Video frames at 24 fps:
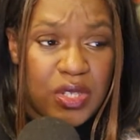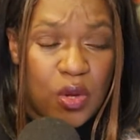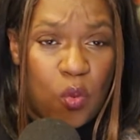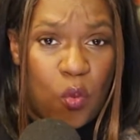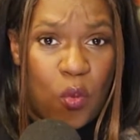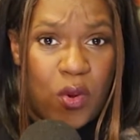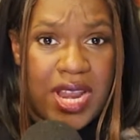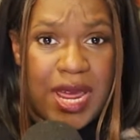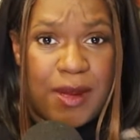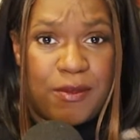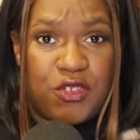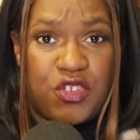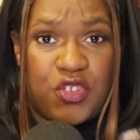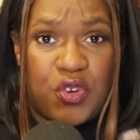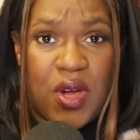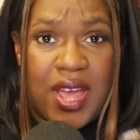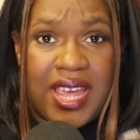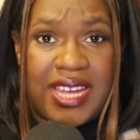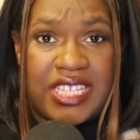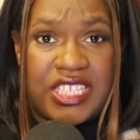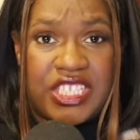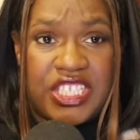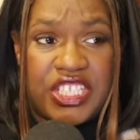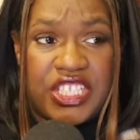when I'm
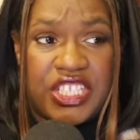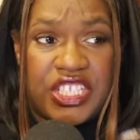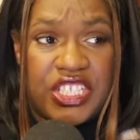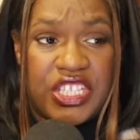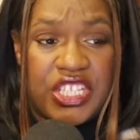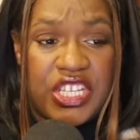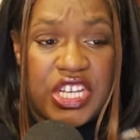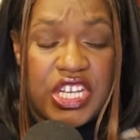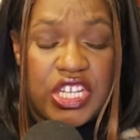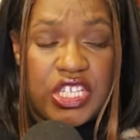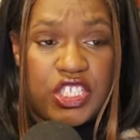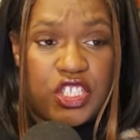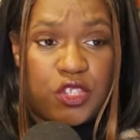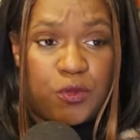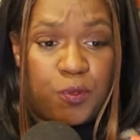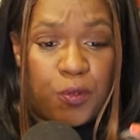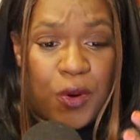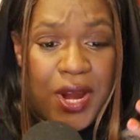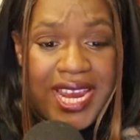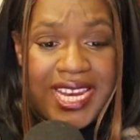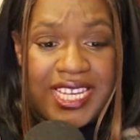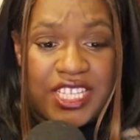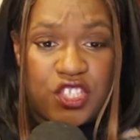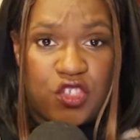trying to
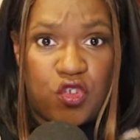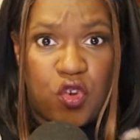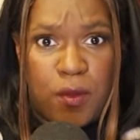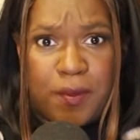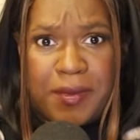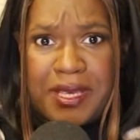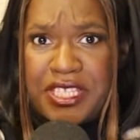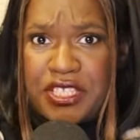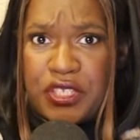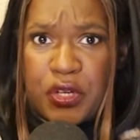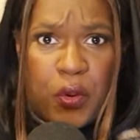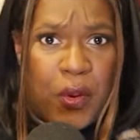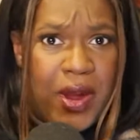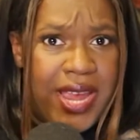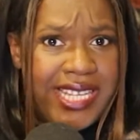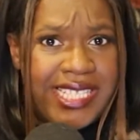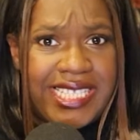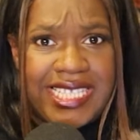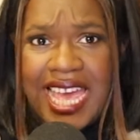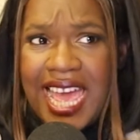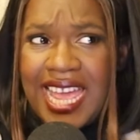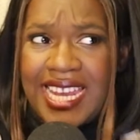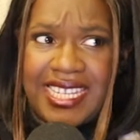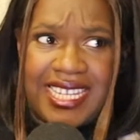brainstorm these
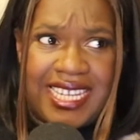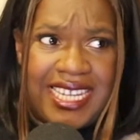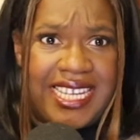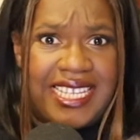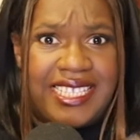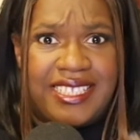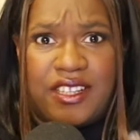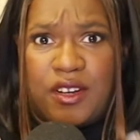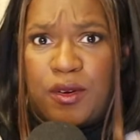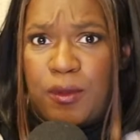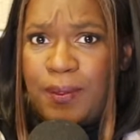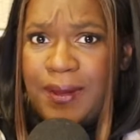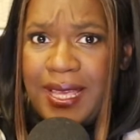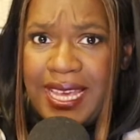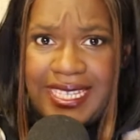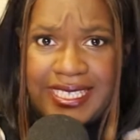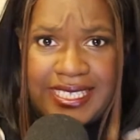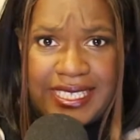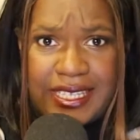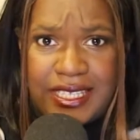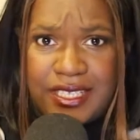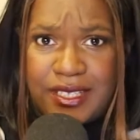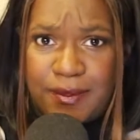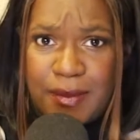crazy ideas that are
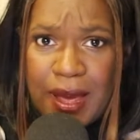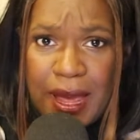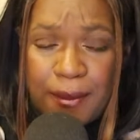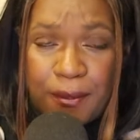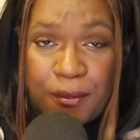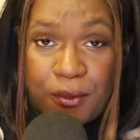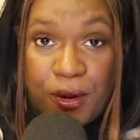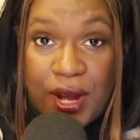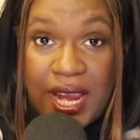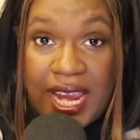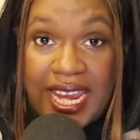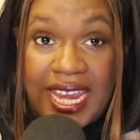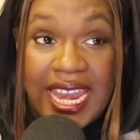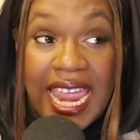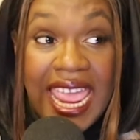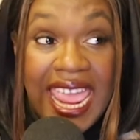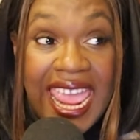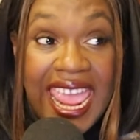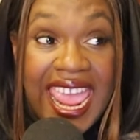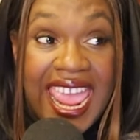placed into my brain,